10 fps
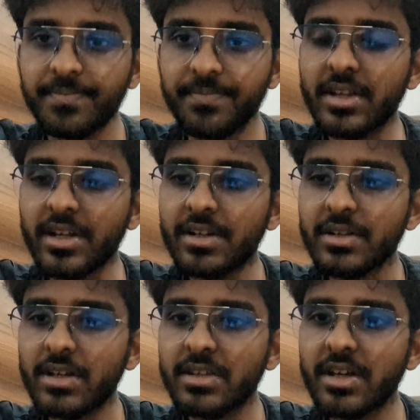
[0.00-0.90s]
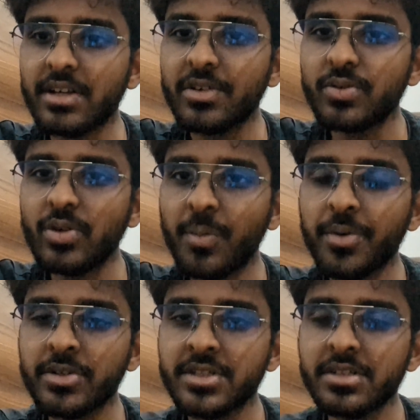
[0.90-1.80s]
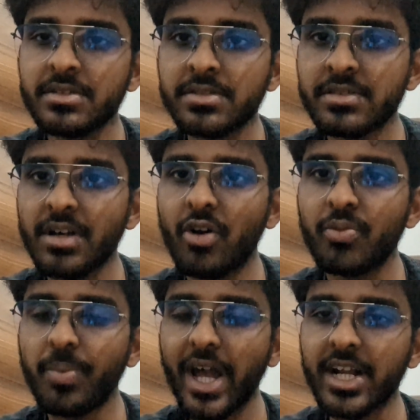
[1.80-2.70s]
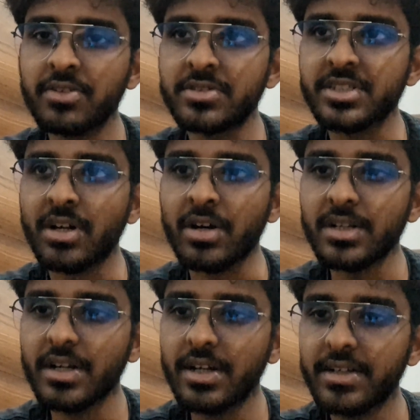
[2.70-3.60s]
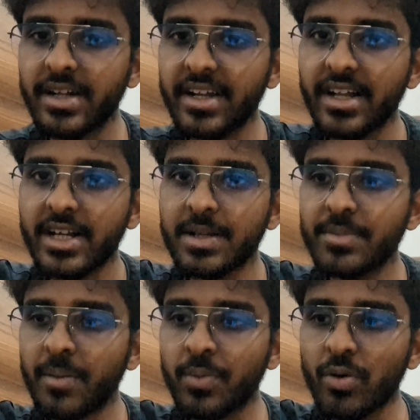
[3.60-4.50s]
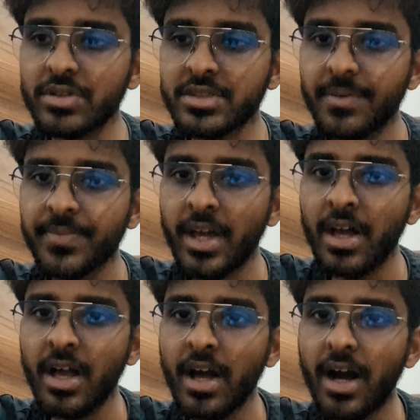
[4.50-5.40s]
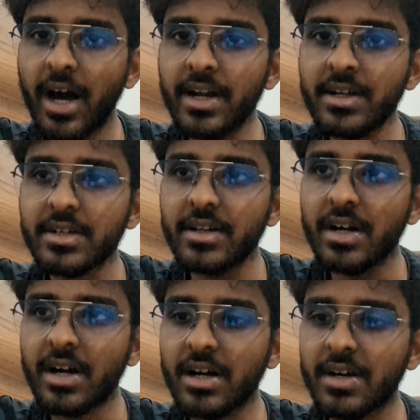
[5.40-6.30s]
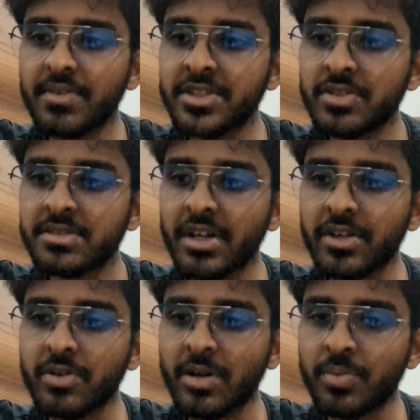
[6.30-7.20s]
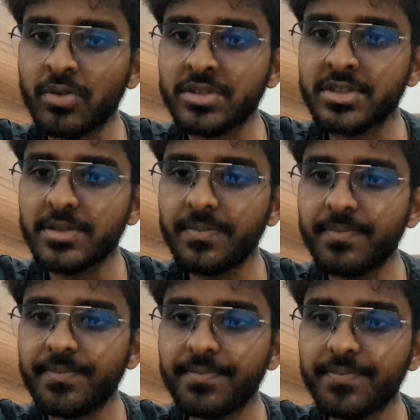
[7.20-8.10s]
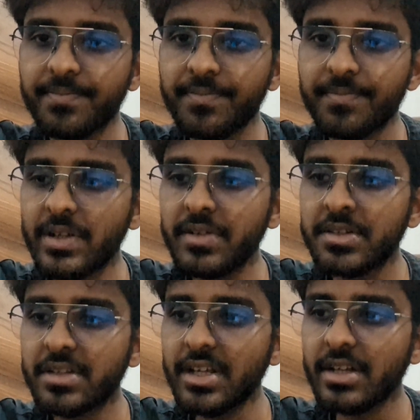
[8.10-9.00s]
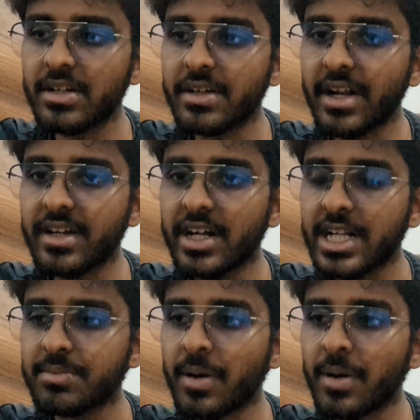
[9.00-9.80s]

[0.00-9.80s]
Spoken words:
The two approaches of packet switching are datagram approach and virtual circuit approach. We will see datagram